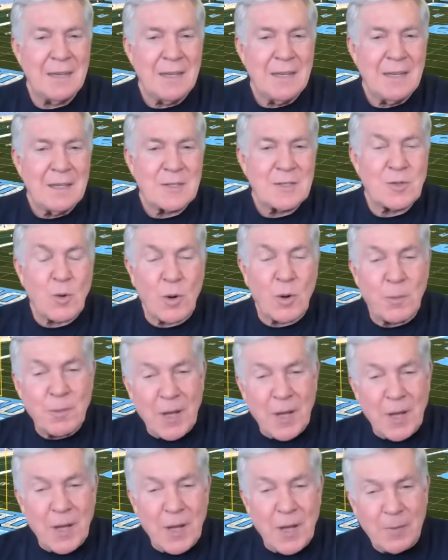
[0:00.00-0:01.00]
Storm
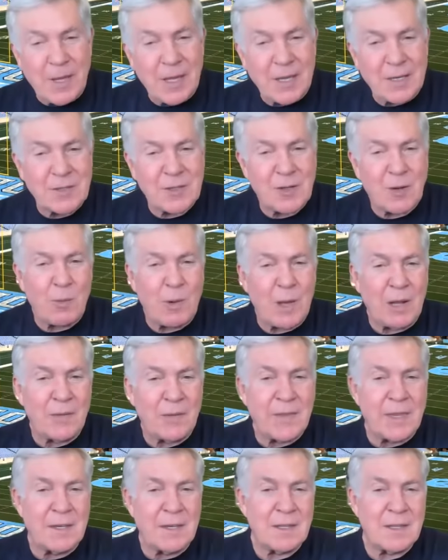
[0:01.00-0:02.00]
Duck played so well at
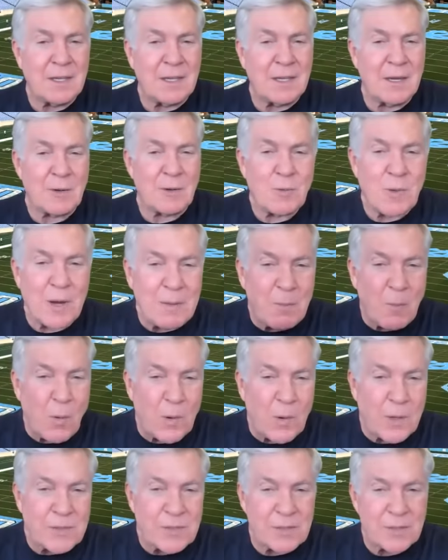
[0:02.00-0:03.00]
the end of the year. Trey
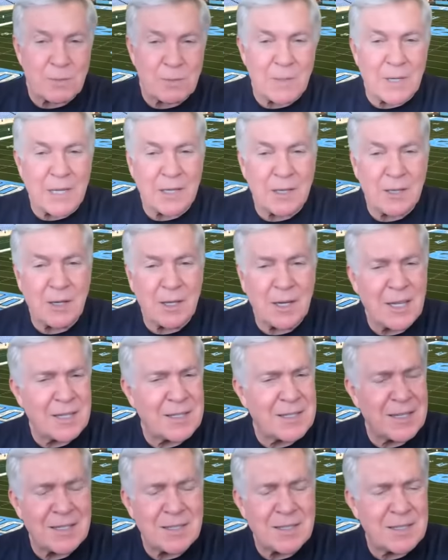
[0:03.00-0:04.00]
Morrison's really good.
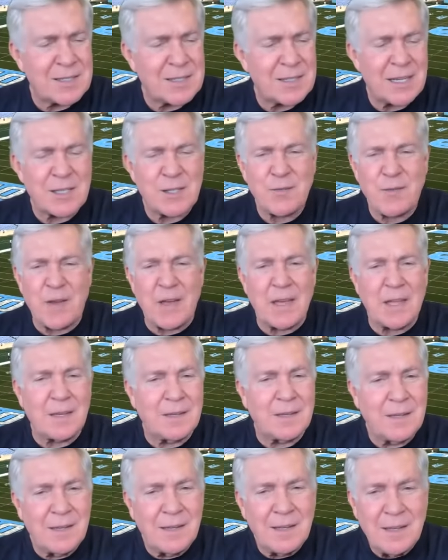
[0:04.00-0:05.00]
It's it's it's fun.
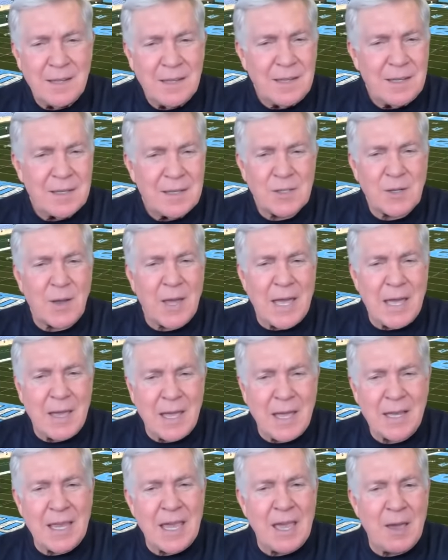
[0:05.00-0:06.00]
So I,
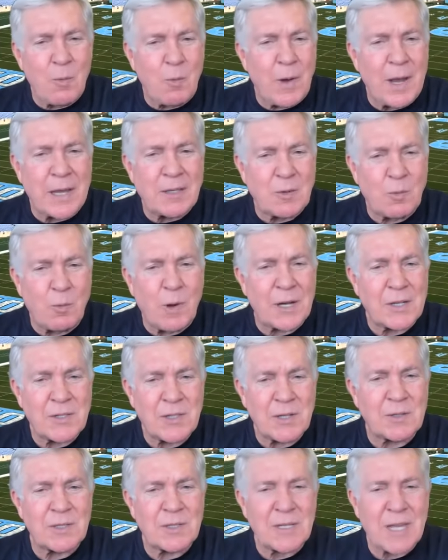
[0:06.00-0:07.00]
I can't wait to watch
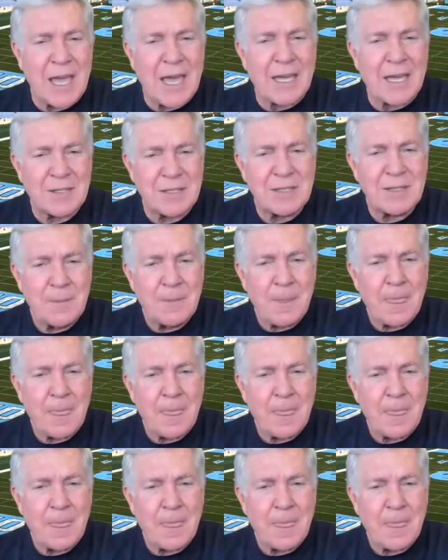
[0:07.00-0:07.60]
those guys.